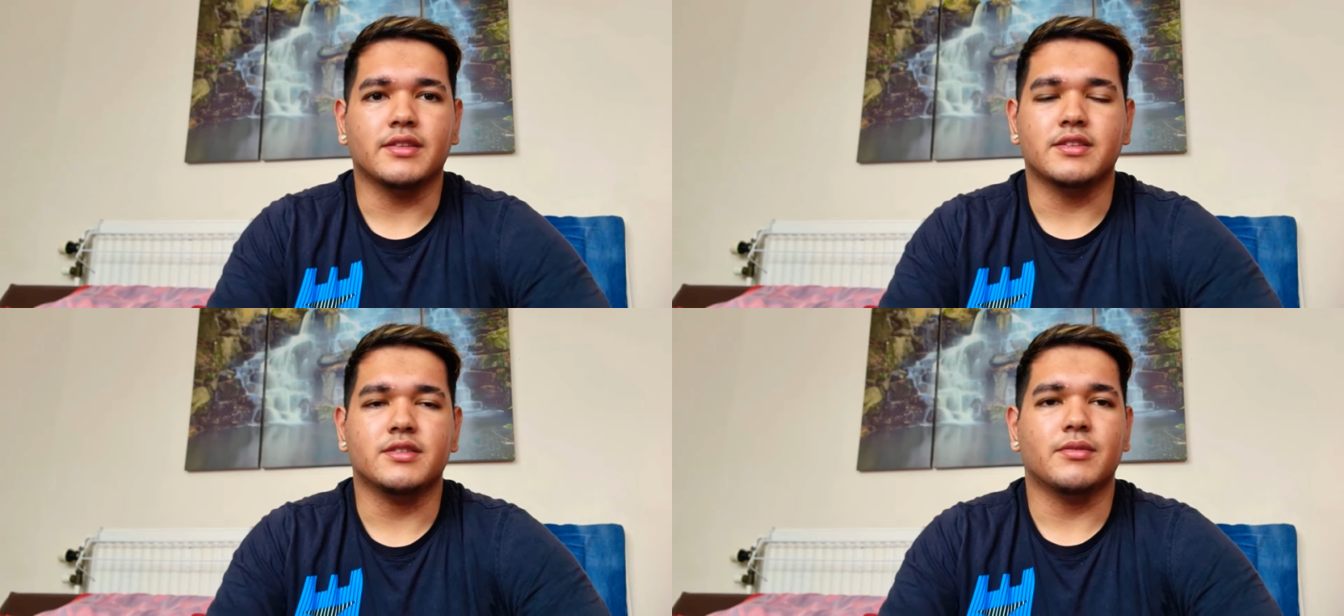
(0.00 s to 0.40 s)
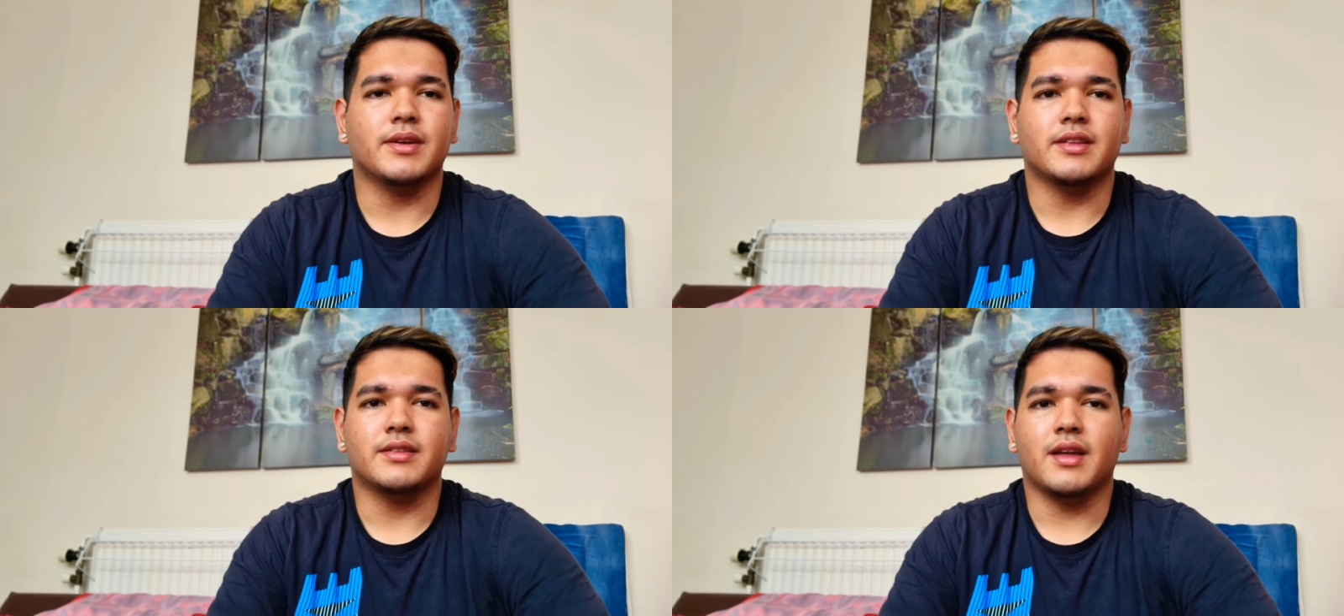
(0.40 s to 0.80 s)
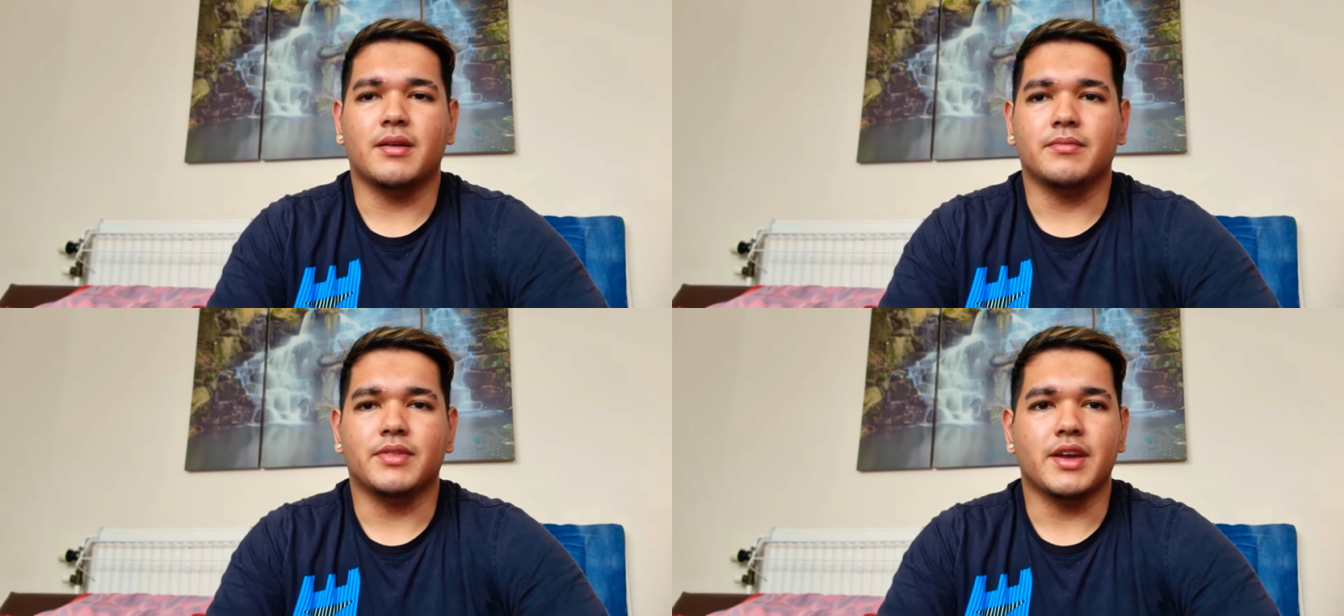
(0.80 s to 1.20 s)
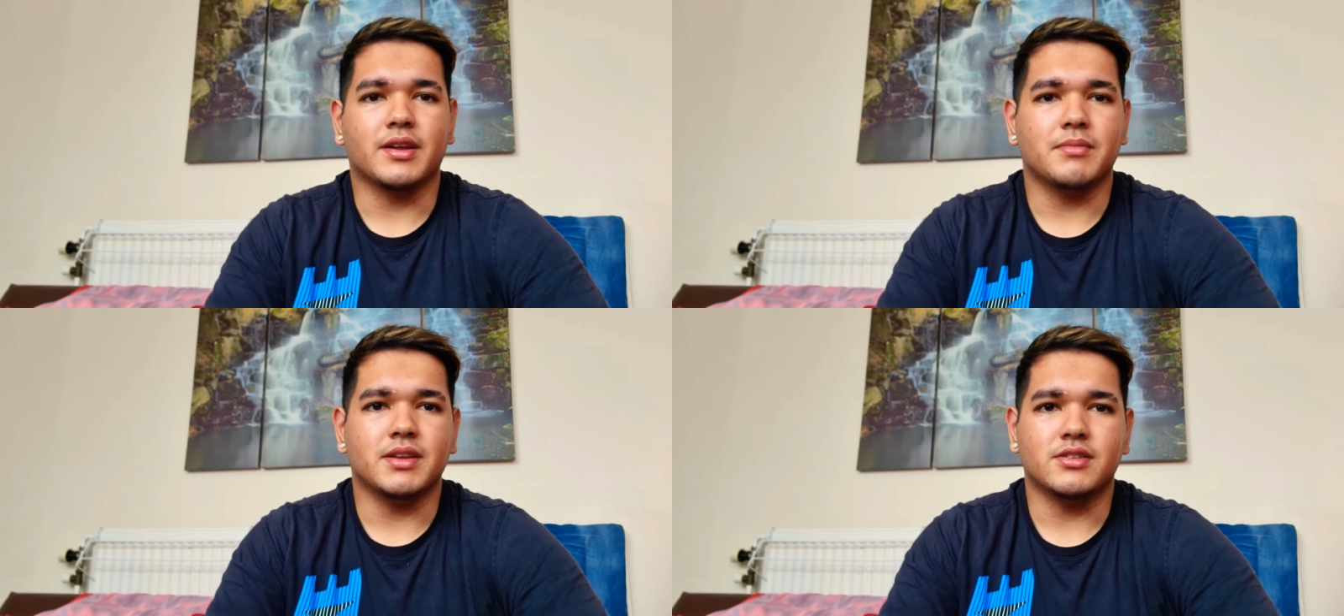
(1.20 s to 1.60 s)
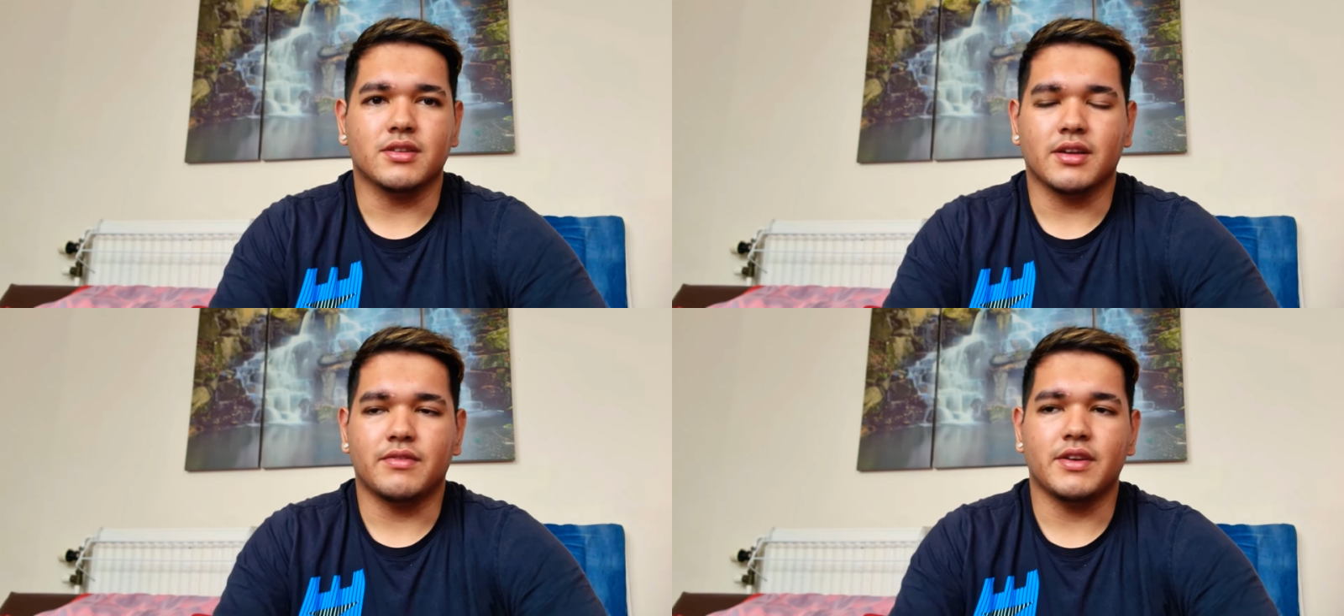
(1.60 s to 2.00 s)
There's no way they're going to meet
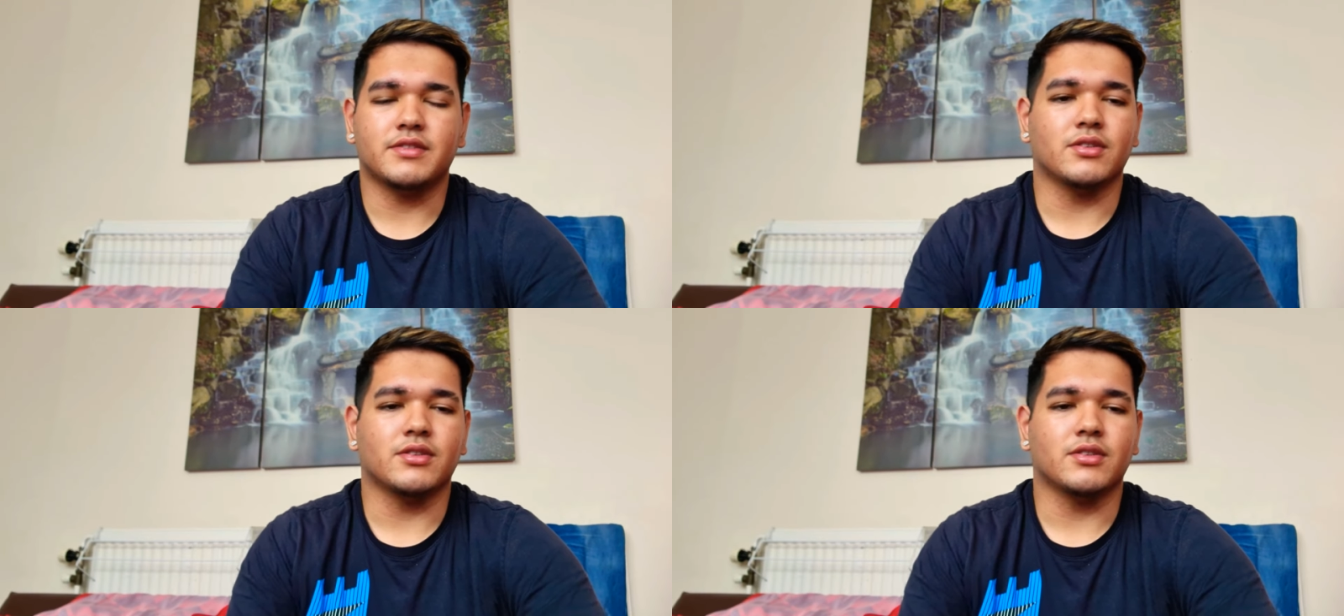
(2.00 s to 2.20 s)
July 5th.